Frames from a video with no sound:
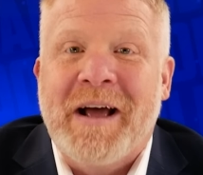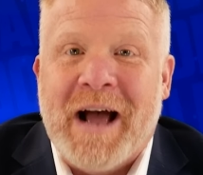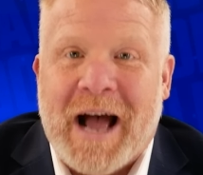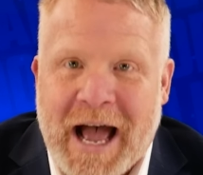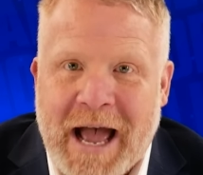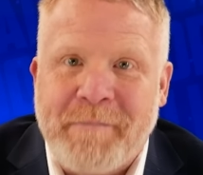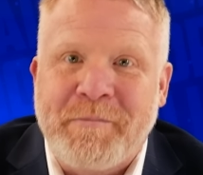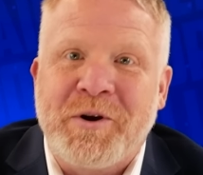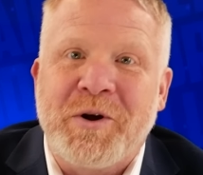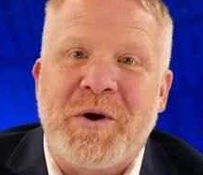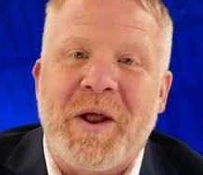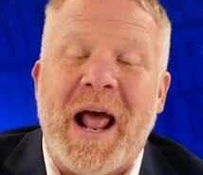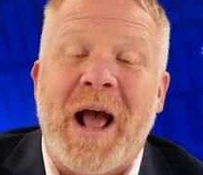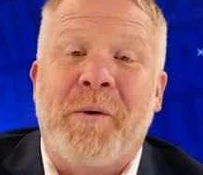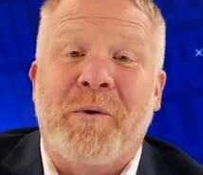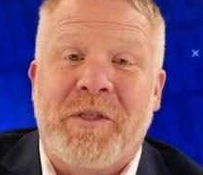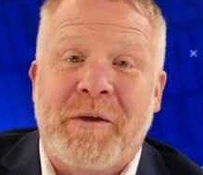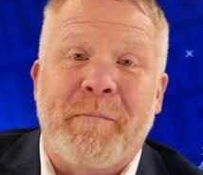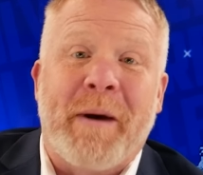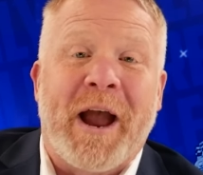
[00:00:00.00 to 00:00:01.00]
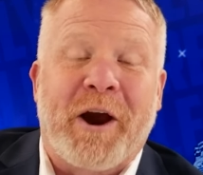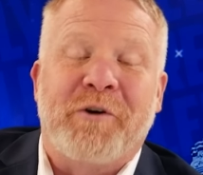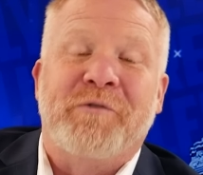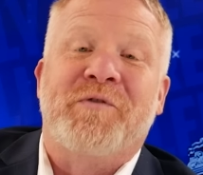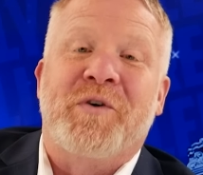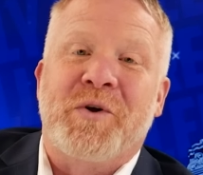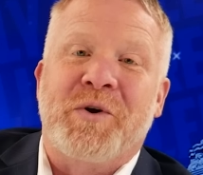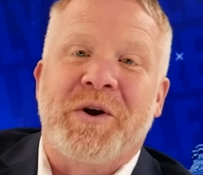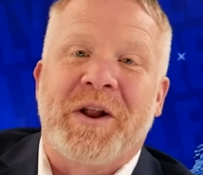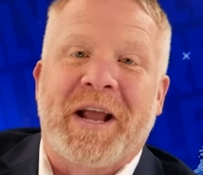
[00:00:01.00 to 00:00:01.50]
I'm going to go down with a
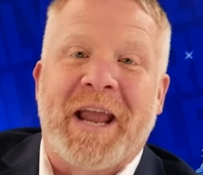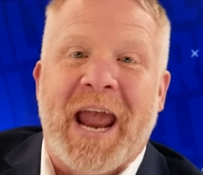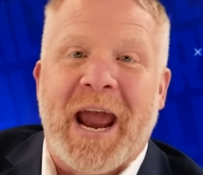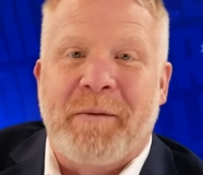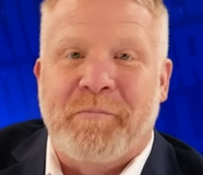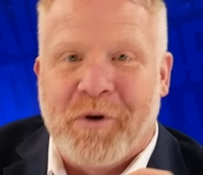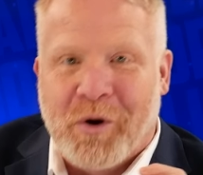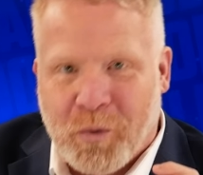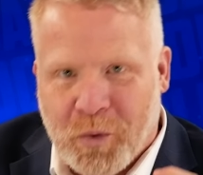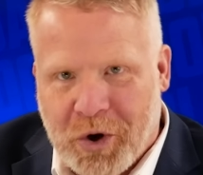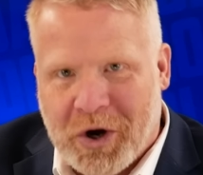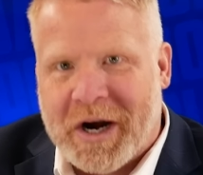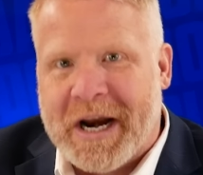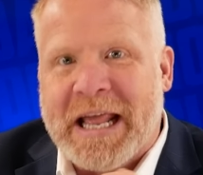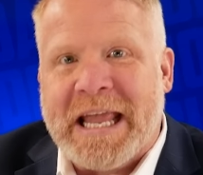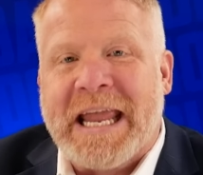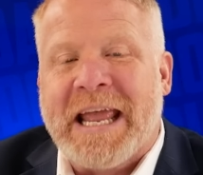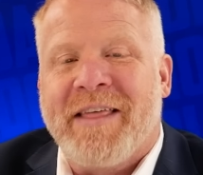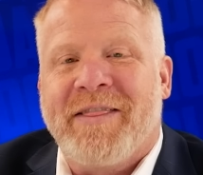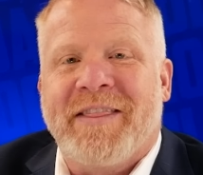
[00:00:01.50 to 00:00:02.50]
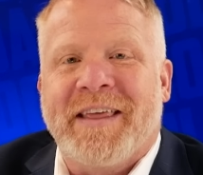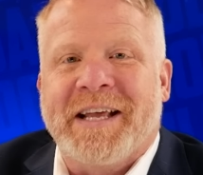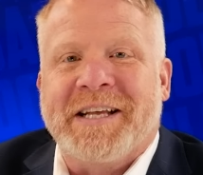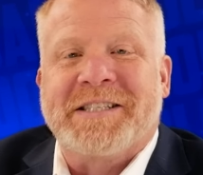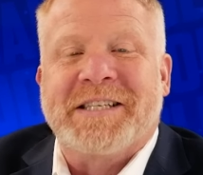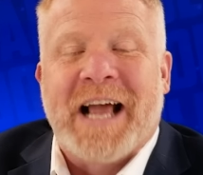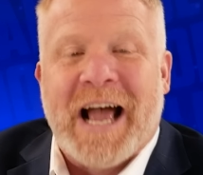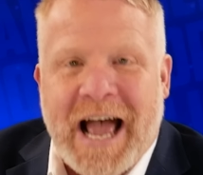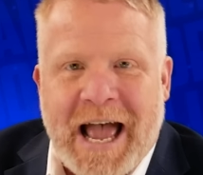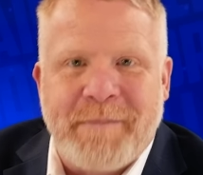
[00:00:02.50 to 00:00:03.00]
microphone and a camera. We're going to get
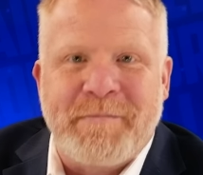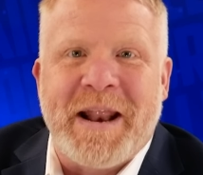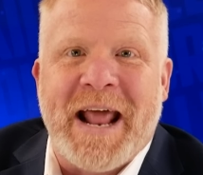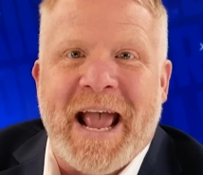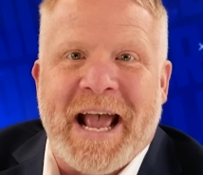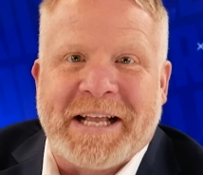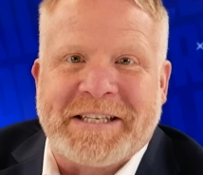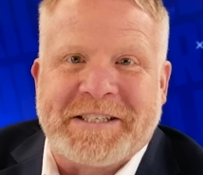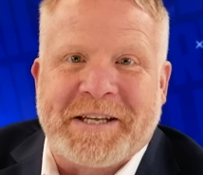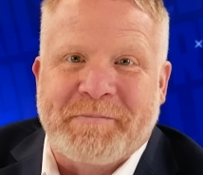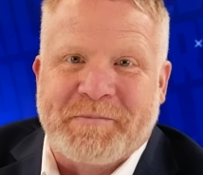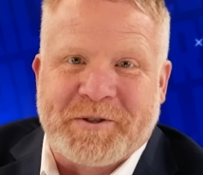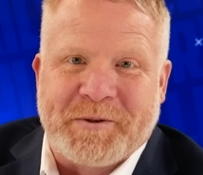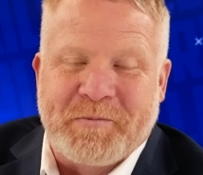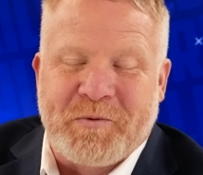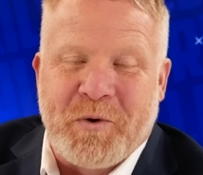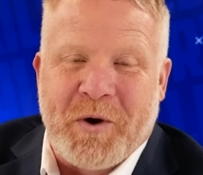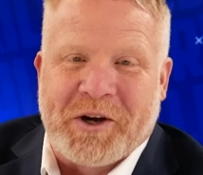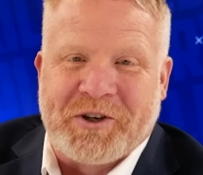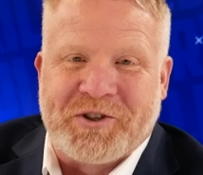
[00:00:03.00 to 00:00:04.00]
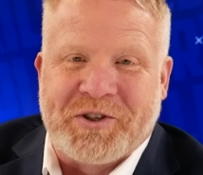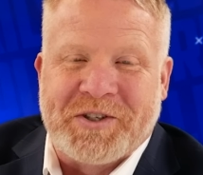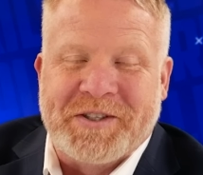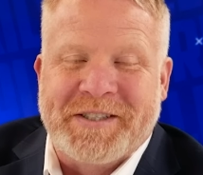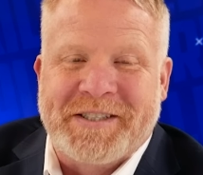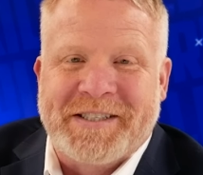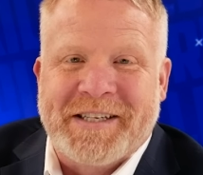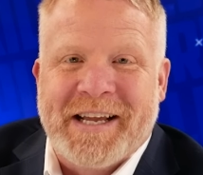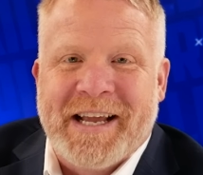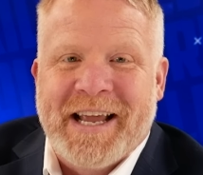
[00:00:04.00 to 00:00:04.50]
this. I'm going to ask him some
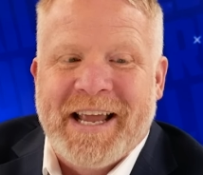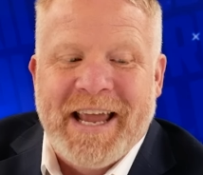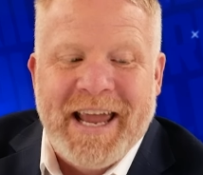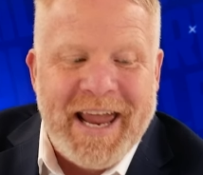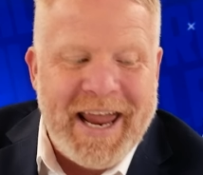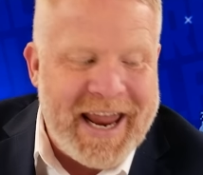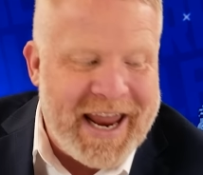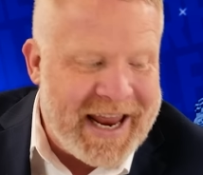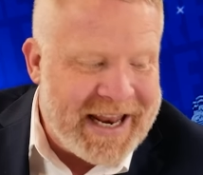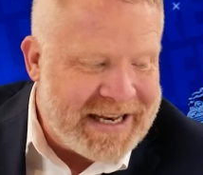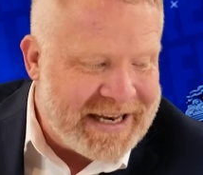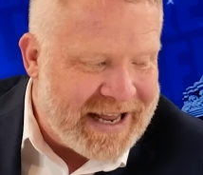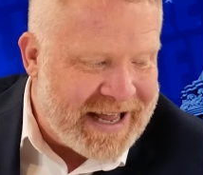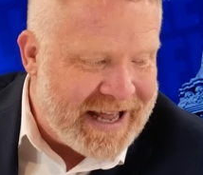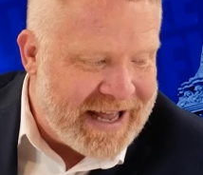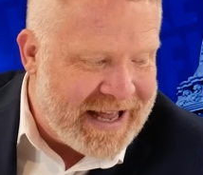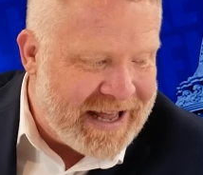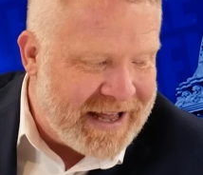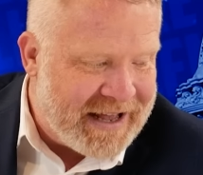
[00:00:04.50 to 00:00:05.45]
questions. And